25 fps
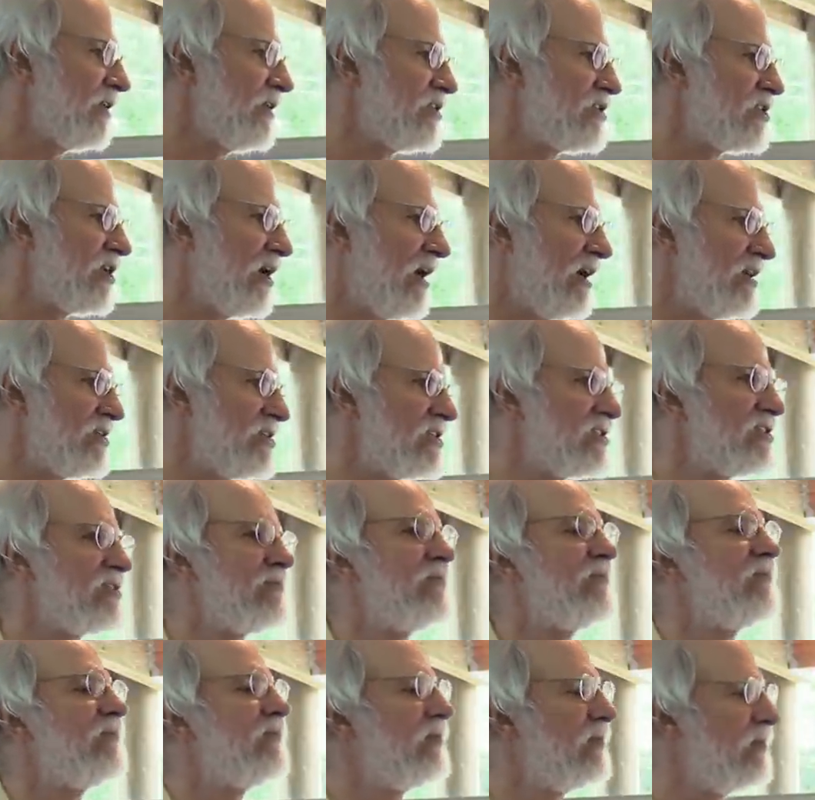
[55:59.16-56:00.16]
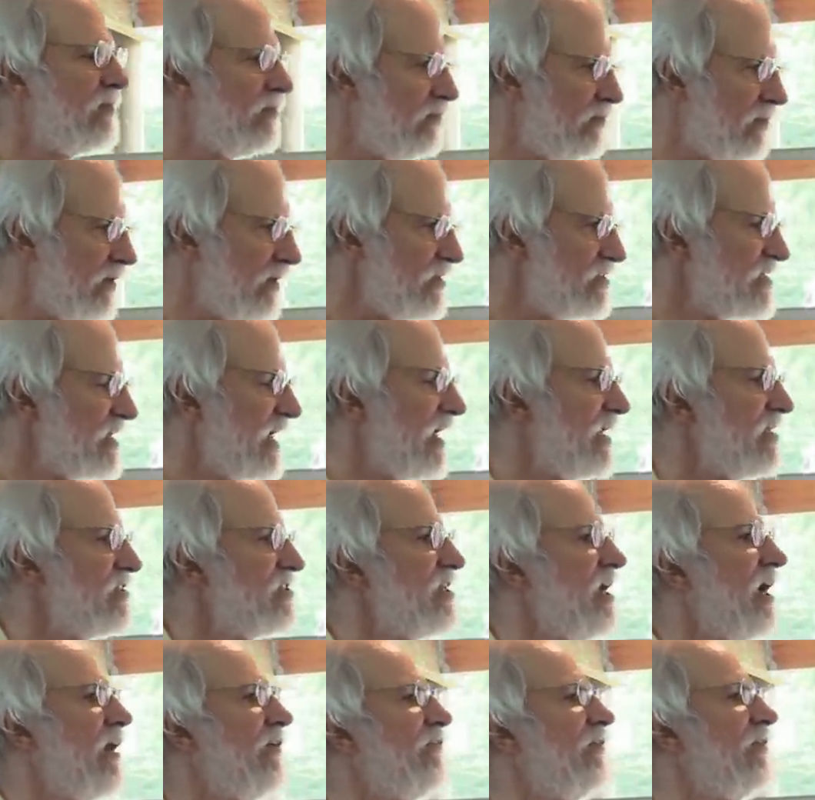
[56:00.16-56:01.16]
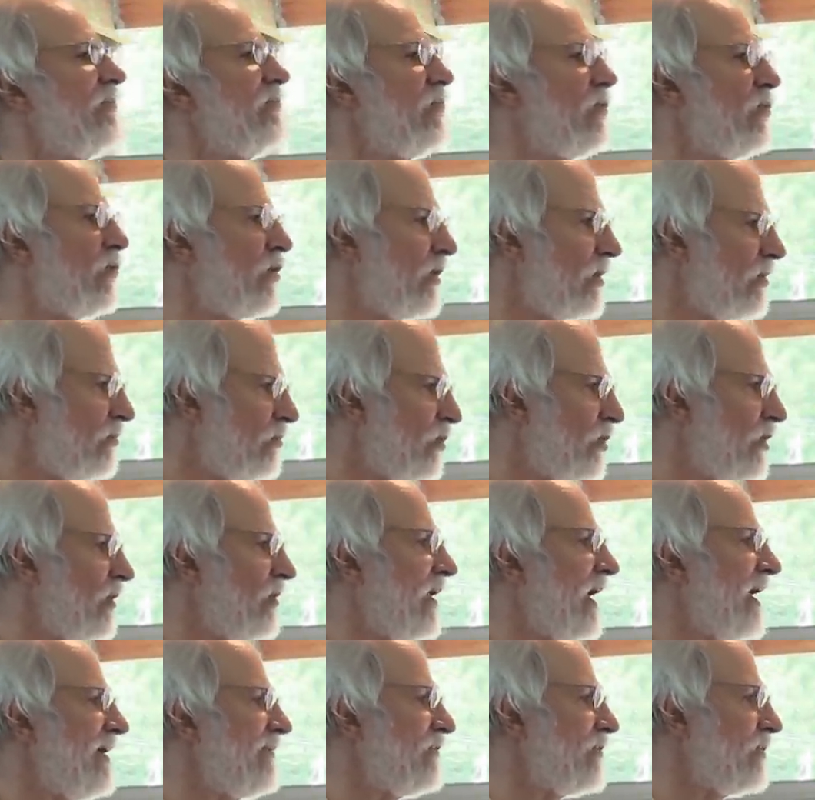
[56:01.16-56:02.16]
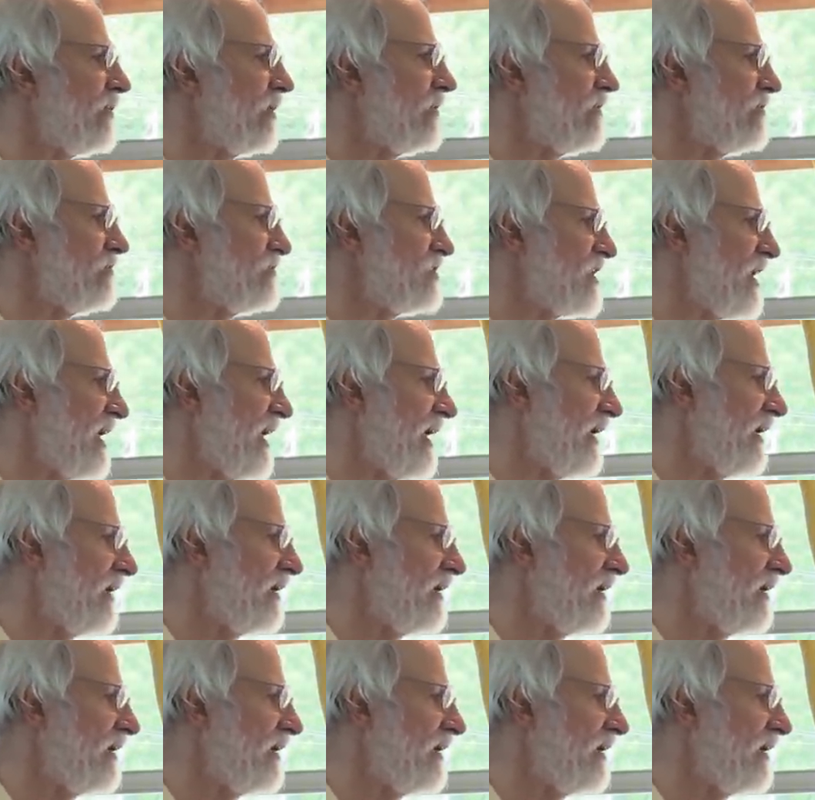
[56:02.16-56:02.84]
the char just builds on itself, and more life grows on